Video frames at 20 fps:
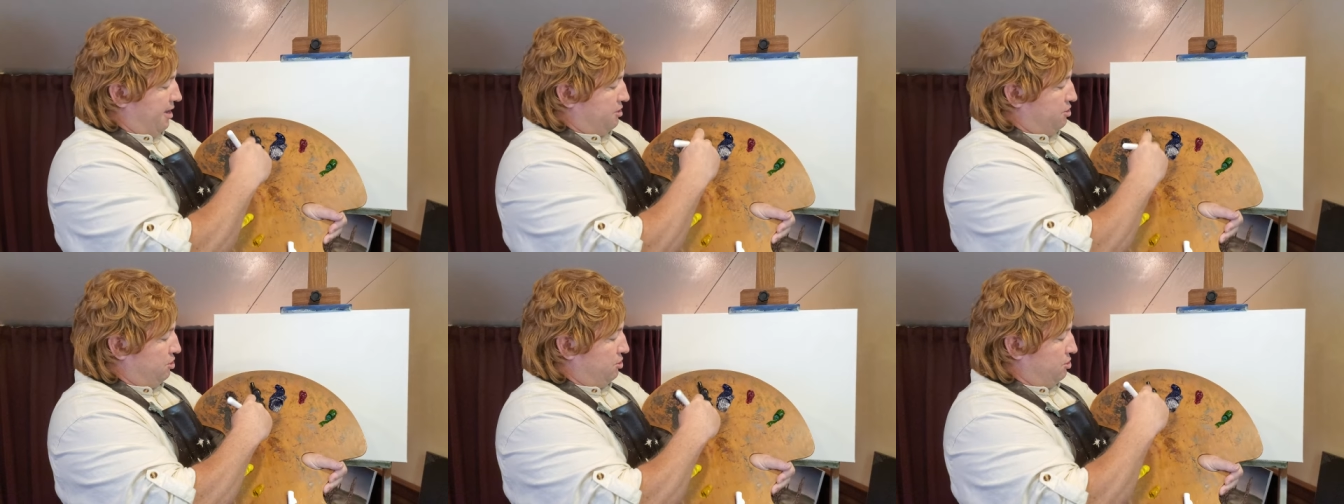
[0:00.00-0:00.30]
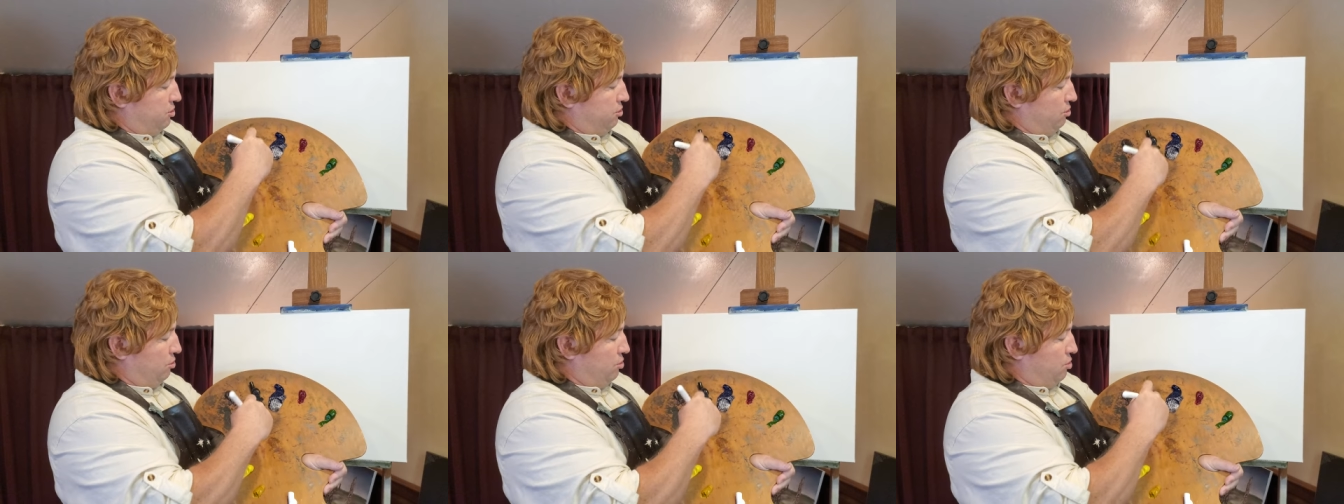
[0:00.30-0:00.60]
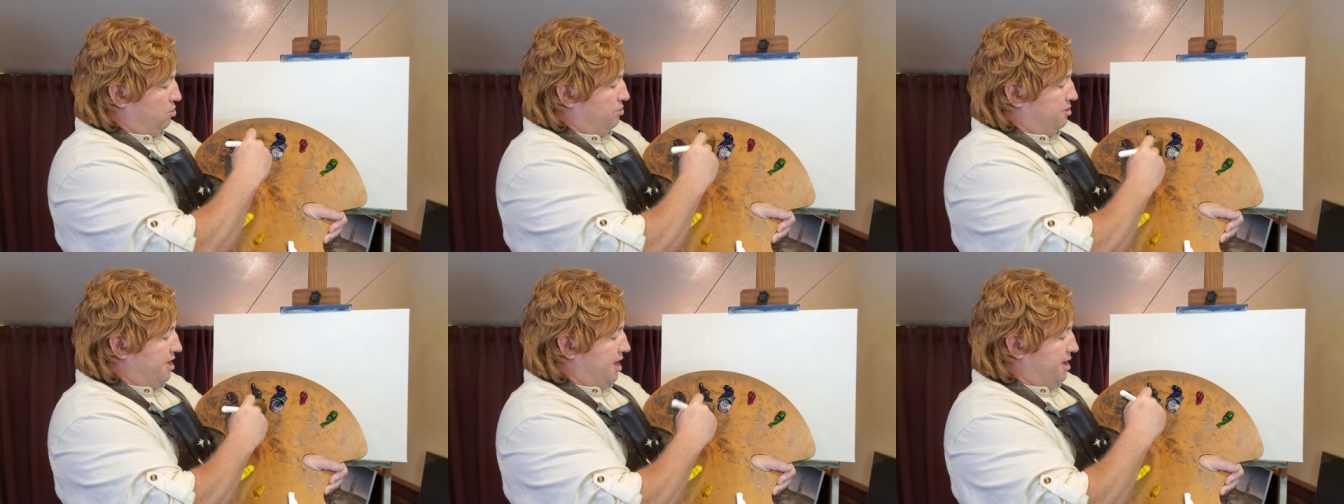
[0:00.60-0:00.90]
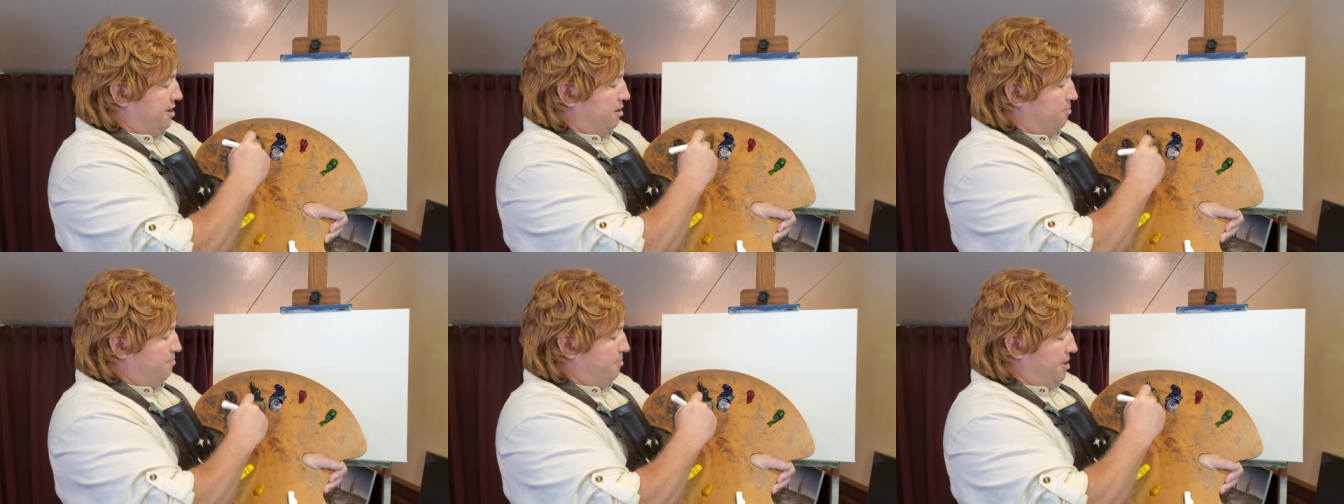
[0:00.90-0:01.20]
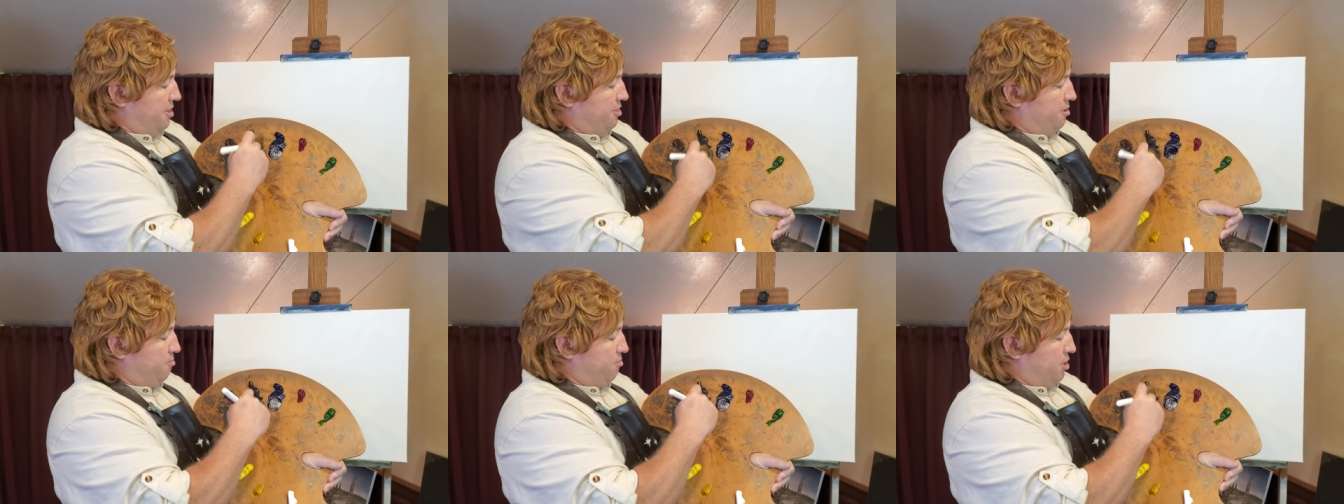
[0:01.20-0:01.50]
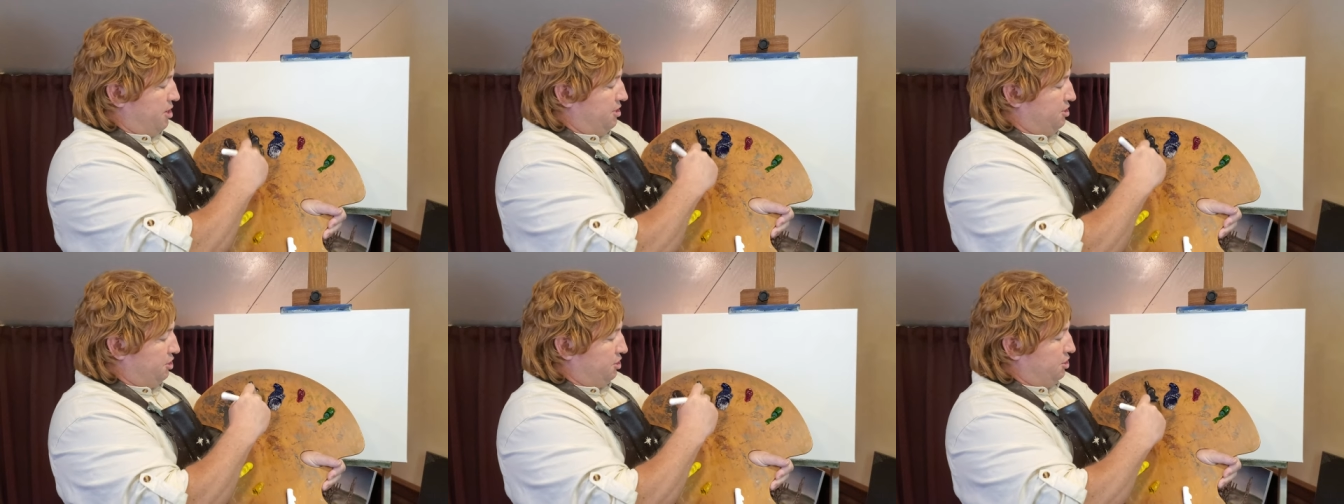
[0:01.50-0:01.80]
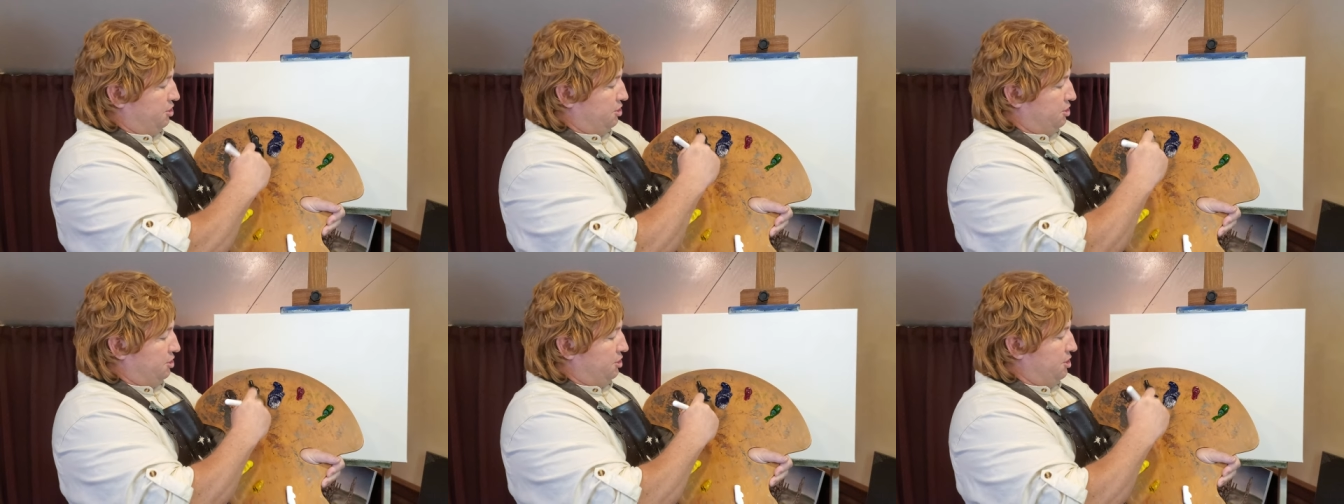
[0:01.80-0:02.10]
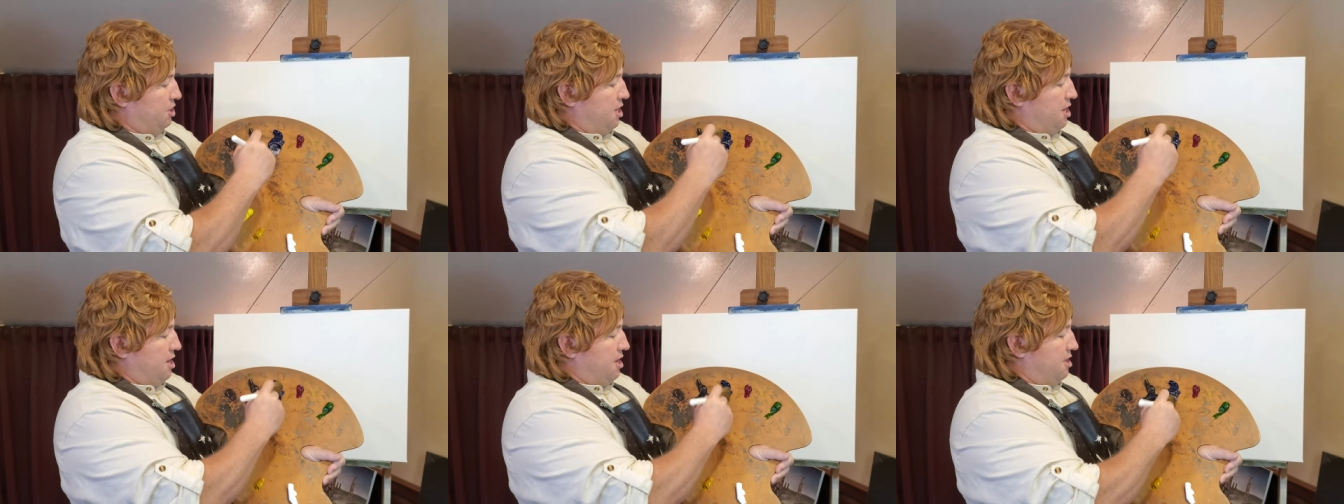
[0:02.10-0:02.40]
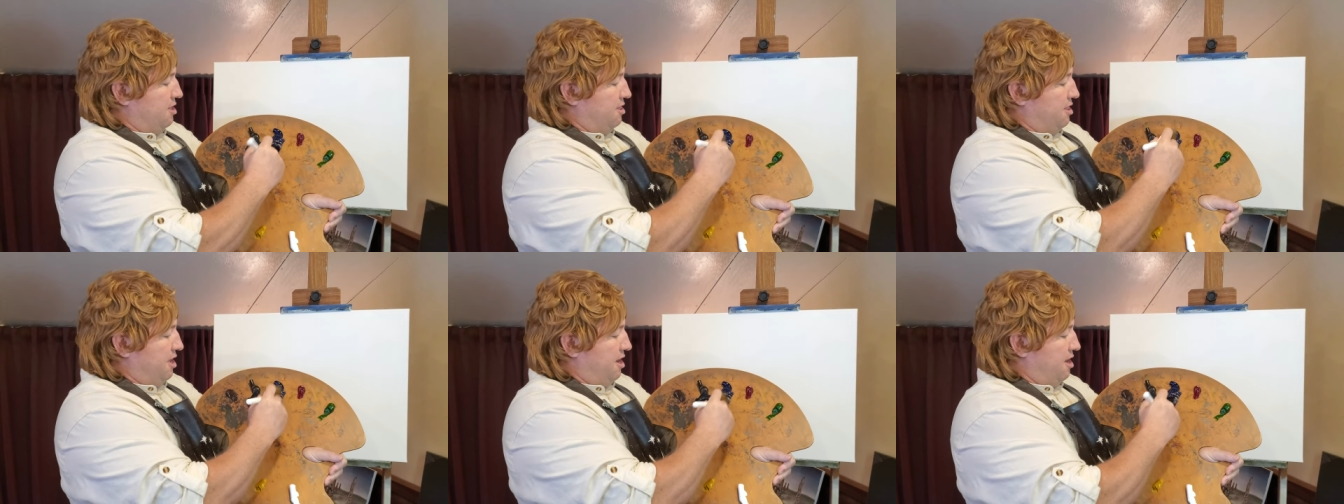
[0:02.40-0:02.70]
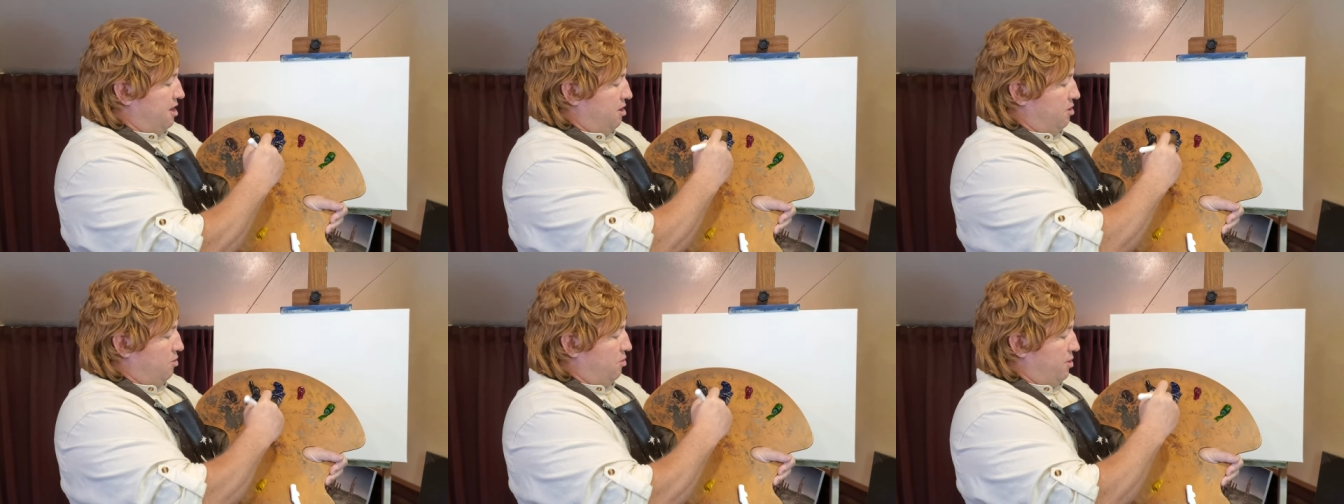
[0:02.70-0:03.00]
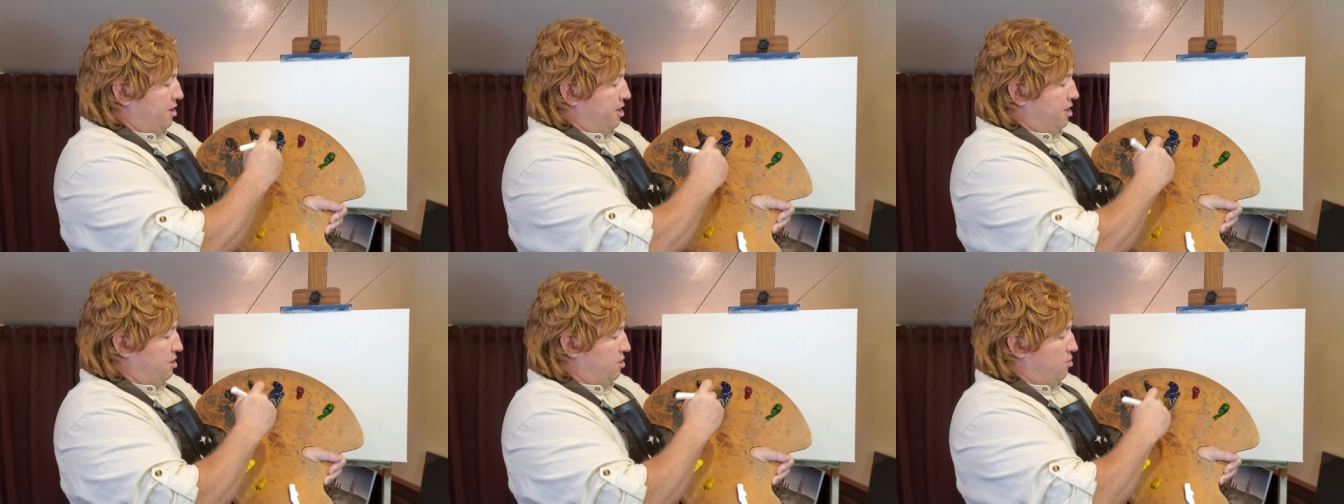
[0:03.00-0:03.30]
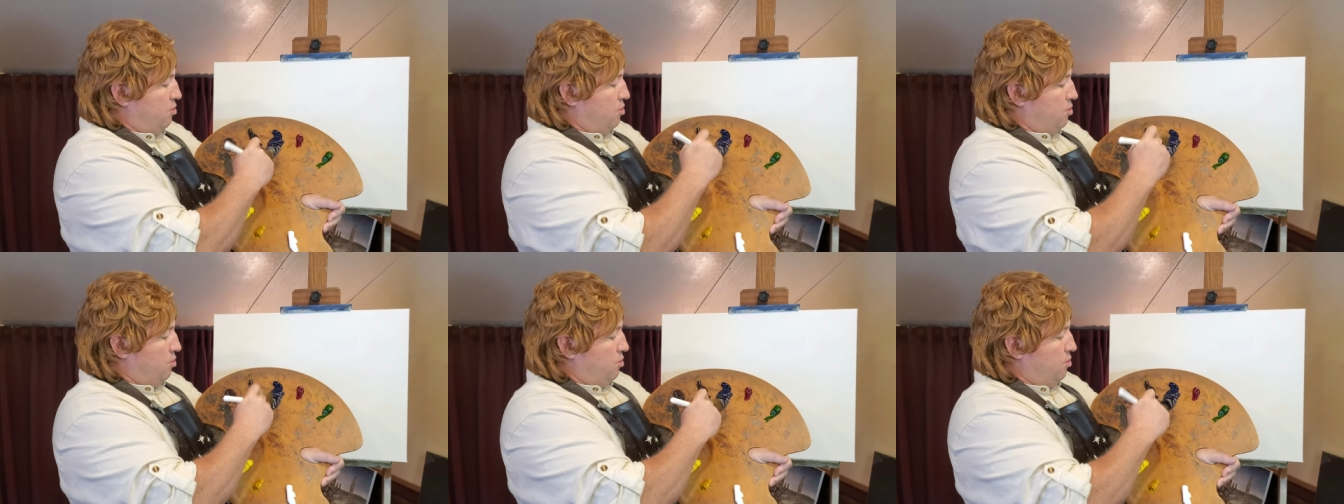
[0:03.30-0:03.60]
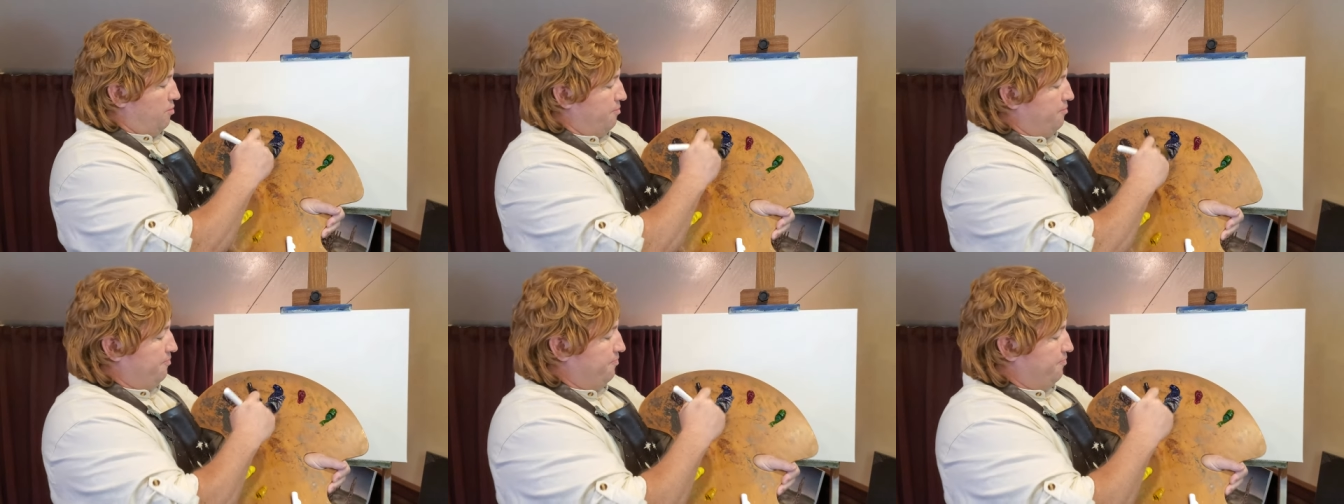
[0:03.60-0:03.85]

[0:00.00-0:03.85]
Just load that up on the brush. There we go.